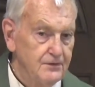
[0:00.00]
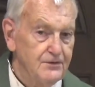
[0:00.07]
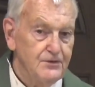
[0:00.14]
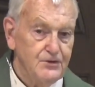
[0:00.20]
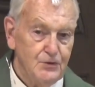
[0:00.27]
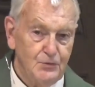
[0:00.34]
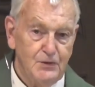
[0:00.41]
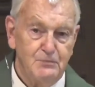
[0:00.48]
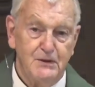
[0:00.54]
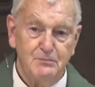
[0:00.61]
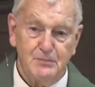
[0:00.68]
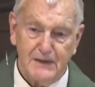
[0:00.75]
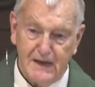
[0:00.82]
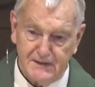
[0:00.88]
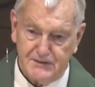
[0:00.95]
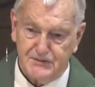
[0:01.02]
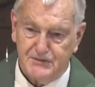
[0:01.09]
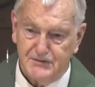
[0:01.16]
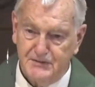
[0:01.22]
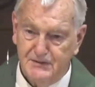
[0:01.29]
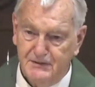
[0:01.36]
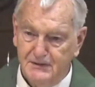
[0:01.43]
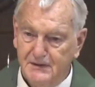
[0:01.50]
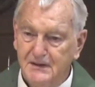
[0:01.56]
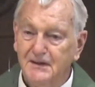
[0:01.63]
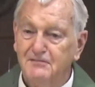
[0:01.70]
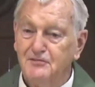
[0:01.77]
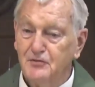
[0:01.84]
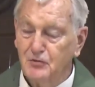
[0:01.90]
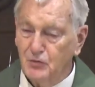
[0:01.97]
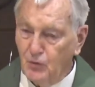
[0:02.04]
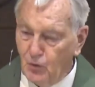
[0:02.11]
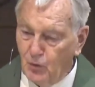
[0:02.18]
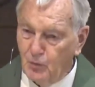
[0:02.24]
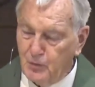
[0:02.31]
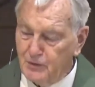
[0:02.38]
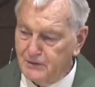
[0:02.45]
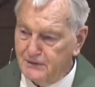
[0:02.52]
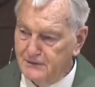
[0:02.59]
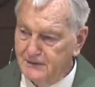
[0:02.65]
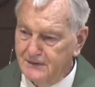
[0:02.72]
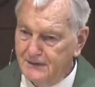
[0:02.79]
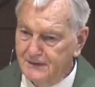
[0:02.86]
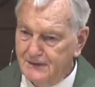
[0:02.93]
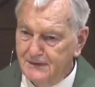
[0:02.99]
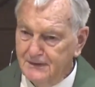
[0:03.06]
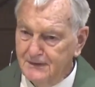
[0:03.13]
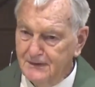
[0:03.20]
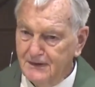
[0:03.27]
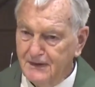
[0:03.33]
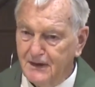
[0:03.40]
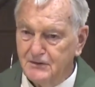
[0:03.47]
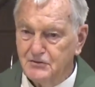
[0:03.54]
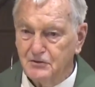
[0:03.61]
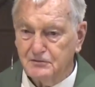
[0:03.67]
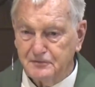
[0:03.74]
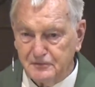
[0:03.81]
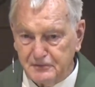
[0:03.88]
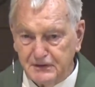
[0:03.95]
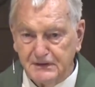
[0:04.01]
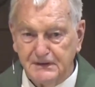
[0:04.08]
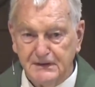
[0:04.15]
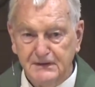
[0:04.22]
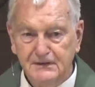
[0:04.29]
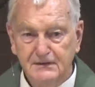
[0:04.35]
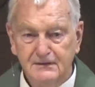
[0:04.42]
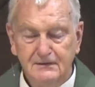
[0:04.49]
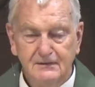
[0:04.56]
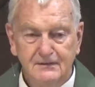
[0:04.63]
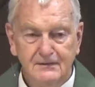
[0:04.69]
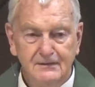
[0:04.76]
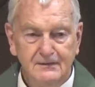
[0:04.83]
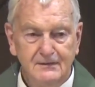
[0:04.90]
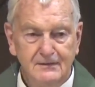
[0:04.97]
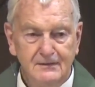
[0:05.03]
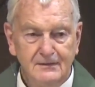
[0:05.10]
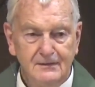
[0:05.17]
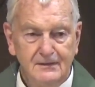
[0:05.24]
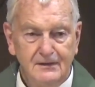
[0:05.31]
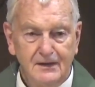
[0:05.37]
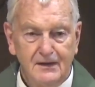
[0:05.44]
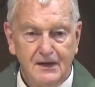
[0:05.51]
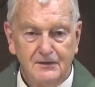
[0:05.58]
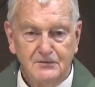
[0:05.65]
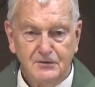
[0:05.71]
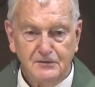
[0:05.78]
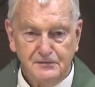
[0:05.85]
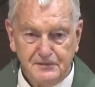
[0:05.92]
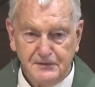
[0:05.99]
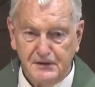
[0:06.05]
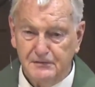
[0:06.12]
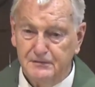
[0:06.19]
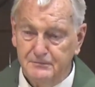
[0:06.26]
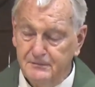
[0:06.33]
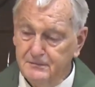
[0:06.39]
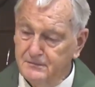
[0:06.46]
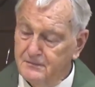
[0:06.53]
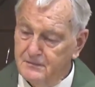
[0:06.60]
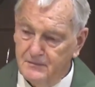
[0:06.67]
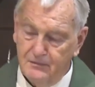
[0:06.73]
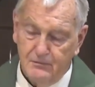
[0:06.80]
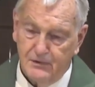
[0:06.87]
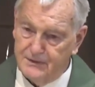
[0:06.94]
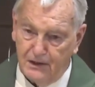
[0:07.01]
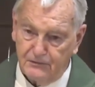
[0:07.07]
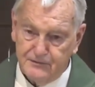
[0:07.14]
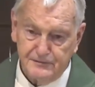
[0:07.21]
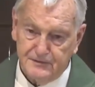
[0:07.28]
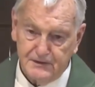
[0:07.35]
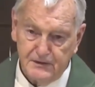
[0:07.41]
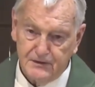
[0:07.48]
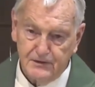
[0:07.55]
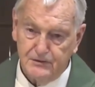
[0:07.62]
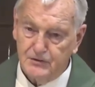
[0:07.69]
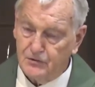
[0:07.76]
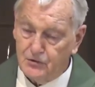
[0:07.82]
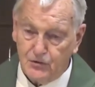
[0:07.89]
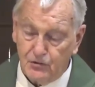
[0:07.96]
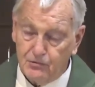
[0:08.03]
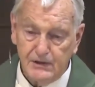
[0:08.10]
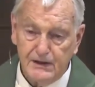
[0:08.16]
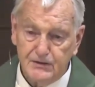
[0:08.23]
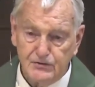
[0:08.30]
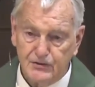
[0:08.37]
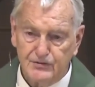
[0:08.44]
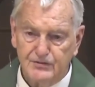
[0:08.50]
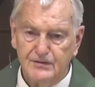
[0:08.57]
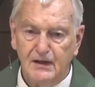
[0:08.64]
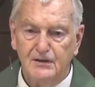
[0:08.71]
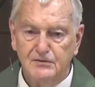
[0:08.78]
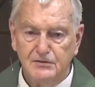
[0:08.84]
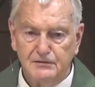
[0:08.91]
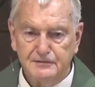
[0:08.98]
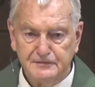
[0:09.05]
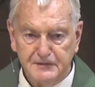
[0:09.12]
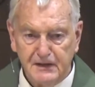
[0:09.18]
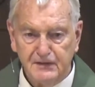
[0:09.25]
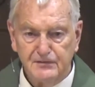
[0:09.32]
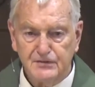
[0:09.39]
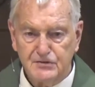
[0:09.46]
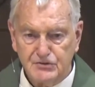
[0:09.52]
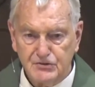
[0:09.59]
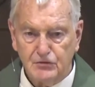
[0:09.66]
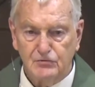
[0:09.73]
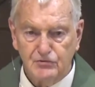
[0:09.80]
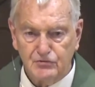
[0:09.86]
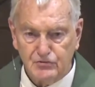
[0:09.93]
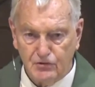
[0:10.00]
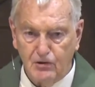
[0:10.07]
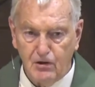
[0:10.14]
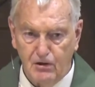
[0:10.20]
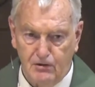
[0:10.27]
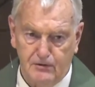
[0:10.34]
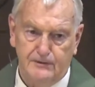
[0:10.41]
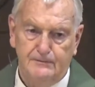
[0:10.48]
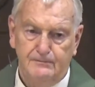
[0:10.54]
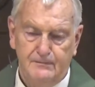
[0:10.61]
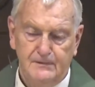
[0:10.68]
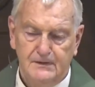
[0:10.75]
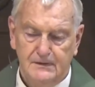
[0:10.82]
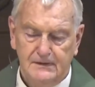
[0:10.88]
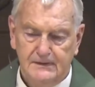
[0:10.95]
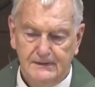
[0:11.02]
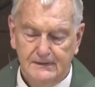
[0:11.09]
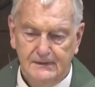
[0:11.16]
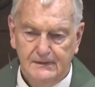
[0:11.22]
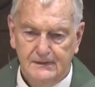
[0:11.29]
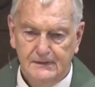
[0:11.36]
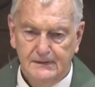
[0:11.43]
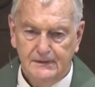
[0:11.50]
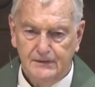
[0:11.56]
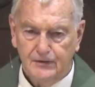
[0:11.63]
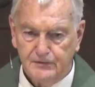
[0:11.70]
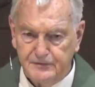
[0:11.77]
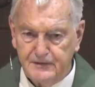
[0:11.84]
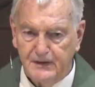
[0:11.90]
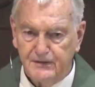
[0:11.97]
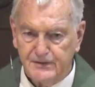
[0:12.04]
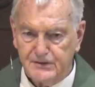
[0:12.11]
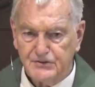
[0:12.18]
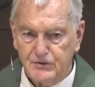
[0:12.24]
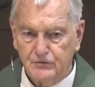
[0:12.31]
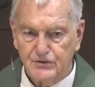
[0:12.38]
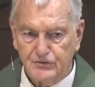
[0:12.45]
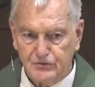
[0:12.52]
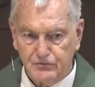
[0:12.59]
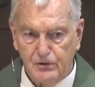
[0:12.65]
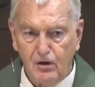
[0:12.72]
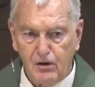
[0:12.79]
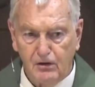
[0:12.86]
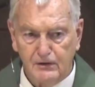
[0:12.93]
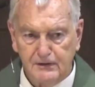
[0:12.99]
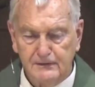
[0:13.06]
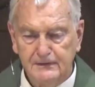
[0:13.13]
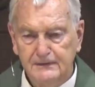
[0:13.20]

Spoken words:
you will be blessed if you're open and you're free and you're without fear, you're courageous, and your faith is so strong, your faith is so strong